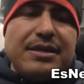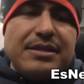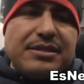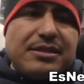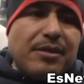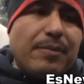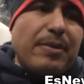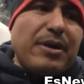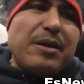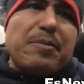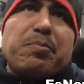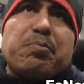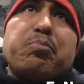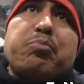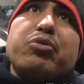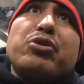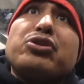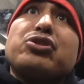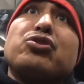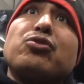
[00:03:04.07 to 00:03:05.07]
Somebody
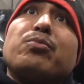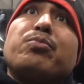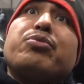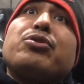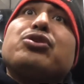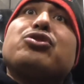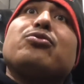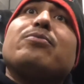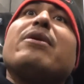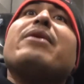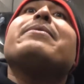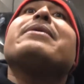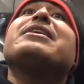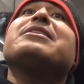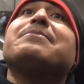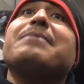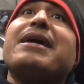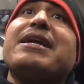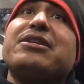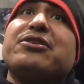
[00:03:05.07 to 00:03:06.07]
pushed him, pushed him. Maybe
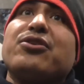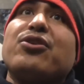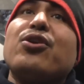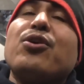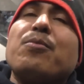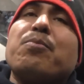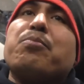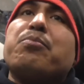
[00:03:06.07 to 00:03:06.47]
his manager